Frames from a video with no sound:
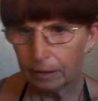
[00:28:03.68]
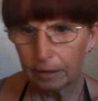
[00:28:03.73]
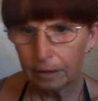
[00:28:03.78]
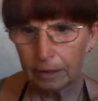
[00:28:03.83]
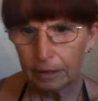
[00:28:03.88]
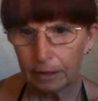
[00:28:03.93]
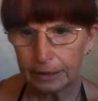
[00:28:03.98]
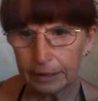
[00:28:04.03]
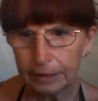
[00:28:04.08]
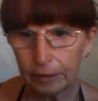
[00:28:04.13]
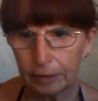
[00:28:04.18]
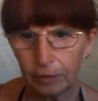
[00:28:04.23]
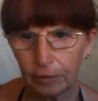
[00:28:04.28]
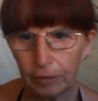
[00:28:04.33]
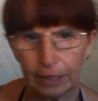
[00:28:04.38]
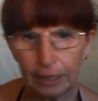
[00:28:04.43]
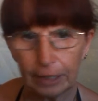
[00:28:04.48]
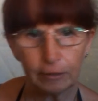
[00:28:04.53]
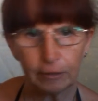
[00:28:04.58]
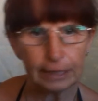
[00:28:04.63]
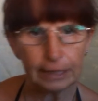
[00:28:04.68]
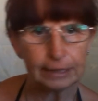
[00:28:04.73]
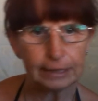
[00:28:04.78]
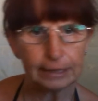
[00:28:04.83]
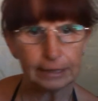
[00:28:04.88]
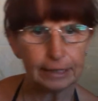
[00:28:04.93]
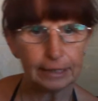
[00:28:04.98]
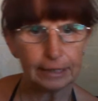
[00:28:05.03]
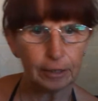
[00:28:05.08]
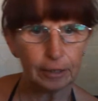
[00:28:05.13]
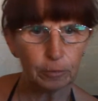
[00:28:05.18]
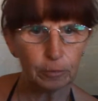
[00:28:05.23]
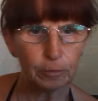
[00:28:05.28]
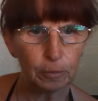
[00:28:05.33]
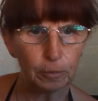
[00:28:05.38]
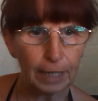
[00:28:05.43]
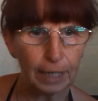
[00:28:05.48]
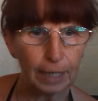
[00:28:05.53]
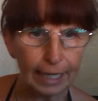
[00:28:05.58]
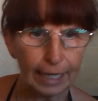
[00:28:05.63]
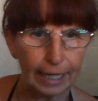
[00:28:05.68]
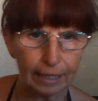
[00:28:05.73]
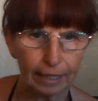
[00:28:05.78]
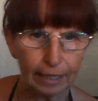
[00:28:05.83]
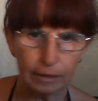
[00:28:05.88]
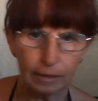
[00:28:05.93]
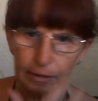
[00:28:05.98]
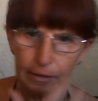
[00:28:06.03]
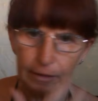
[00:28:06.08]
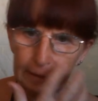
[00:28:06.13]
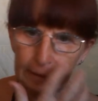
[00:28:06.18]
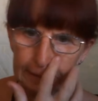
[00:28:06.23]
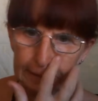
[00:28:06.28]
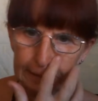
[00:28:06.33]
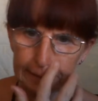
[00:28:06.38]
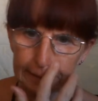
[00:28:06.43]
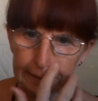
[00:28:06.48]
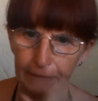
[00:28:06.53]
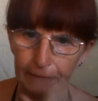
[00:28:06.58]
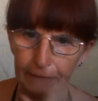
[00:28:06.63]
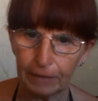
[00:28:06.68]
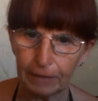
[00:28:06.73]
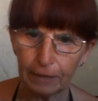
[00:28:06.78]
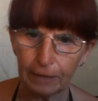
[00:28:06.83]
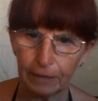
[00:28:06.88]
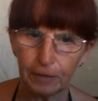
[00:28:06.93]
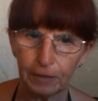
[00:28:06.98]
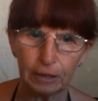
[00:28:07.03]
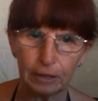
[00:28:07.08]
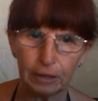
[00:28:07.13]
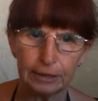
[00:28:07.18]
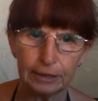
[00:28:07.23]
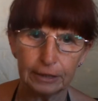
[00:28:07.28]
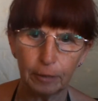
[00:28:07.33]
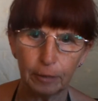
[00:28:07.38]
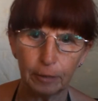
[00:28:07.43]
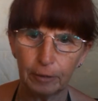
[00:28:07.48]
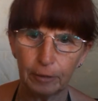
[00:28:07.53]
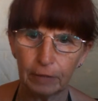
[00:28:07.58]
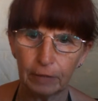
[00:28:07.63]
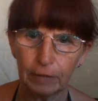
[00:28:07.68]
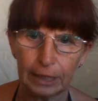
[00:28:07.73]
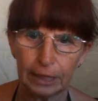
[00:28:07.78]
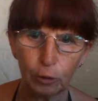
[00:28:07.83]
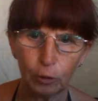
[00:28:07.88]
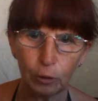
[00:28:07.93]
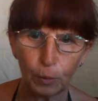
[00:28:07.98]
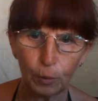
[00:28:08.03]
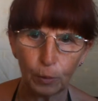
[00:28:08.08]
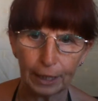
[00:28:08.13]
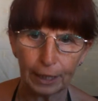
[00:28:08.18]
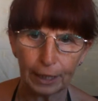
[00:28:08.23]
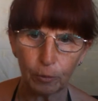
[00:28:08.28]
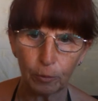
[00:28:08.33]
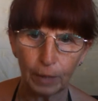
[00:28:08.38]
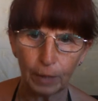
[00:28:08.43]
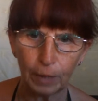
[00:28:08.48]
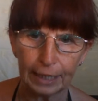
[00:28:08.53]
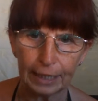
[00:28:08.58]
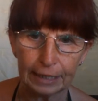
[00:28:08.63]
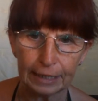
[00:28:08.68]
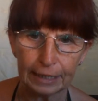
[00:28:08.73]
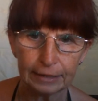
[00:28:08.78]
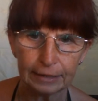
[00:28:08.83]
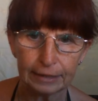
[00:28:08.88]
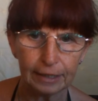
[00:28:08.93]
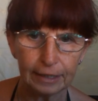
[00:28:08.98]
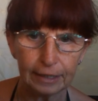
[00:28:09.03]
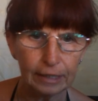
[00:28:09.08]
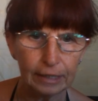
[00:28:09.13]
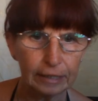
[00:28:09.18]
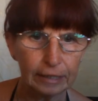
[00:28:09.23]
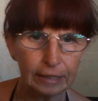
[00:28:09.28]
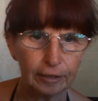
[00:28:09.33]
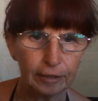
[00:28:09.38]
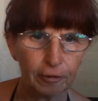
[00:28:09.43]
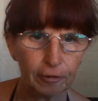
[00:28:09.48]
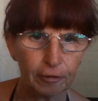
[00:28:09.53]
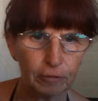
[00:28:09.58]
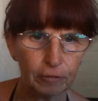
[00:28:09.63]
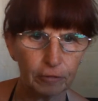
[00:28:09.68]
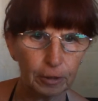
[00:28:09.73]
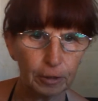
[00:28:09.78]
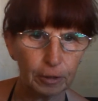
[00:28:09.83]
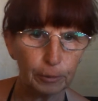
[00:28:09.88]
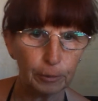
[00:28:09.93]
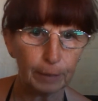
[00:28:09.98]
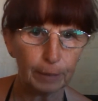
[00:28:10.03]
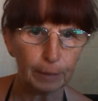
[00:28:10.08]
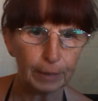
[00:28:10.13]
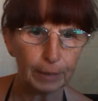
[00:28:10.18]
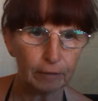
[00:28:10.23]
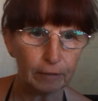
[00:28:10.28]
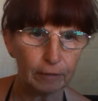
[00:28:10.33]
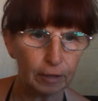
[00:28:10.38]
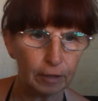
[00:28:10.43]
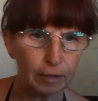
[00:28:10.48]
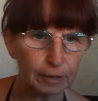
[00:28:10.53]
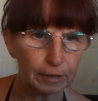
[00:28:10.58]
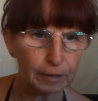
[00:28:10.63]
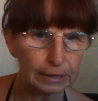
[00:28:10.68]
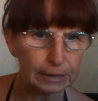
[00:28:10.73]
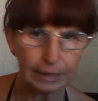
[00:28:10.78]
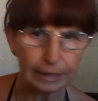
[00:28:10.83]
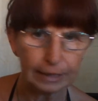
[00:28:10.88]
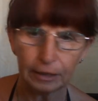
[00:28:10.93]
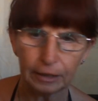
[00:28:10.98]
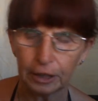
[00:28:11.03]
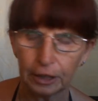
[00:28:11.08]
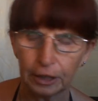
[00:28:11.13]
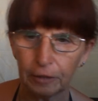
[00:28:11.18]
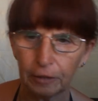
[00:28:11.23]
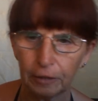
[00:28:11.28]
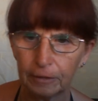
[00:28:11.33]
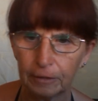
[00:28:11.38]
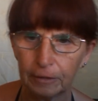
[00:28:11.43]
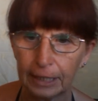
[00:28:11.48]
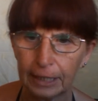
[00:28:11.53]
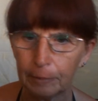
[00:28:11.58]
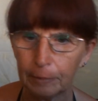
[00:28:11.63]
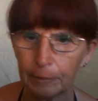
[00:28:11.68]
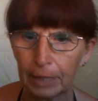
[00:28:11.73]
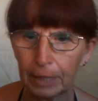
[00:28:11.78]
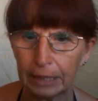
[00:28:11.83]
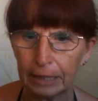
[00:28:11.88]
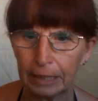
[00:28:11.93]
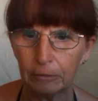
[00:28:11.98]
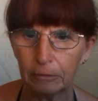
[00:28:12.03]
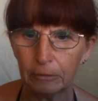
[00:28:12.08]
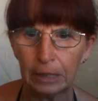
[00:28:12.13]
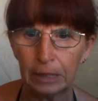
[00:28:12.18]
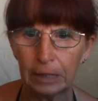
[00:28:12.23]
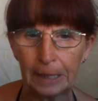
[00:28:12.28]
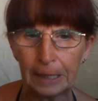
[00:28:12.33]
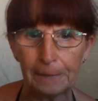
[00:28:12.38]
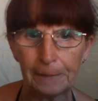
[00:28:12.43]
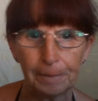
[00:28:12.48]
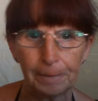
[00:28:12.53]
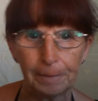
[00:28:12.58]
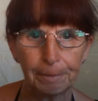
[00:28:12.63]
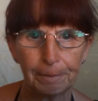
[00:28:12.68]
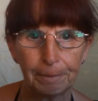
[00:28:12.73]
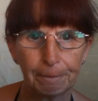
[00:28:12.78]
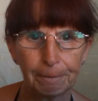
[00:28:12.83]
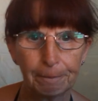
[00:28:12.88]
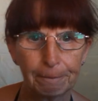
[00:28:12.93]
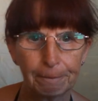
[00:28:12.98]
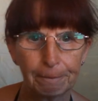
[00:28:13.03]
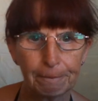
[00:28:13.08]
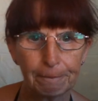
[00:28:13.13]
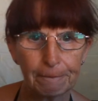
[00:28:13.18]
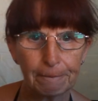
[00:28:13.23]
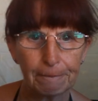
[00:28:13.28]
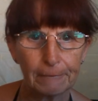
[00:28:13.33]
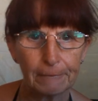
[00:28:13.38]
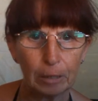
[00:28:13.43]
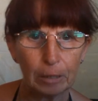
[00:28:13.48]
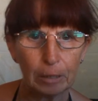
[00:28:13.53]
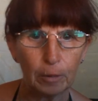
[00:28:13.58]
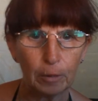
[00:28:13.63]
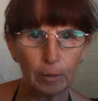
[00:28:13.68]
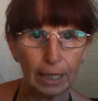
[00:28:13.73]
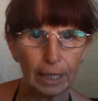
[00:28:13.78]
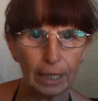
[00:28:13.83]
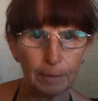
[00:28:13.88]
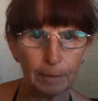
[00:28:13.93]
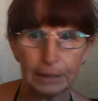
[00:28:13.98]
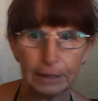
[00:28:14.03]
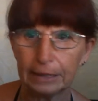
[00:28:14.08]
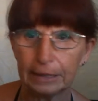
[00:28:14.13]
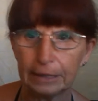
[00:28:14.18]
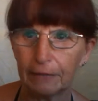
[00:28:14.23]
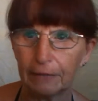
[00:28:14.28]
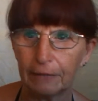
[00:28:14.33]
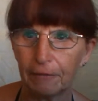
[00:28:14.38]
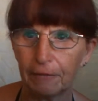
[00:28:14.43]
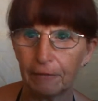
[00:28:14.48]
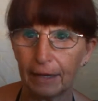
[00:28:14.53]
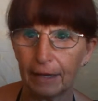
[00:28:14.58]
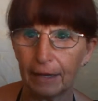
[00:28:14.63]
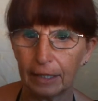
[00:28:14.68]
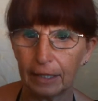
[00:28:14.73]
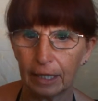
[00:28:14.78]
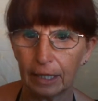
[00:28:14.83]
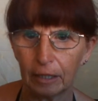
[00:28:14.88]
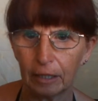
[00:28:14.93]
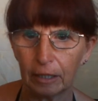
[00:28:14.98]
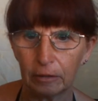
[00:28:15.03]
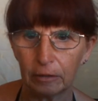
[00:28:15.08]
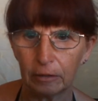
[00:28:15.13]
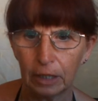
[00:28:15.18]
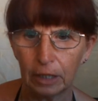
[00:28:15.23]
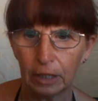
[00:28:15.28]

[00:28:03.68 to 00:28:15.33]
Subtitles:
This is really great to see you all here. As I say, if any of you can tell me really quick ways to throw you up here rather than sending you an email, I'm quite happy to give that a go.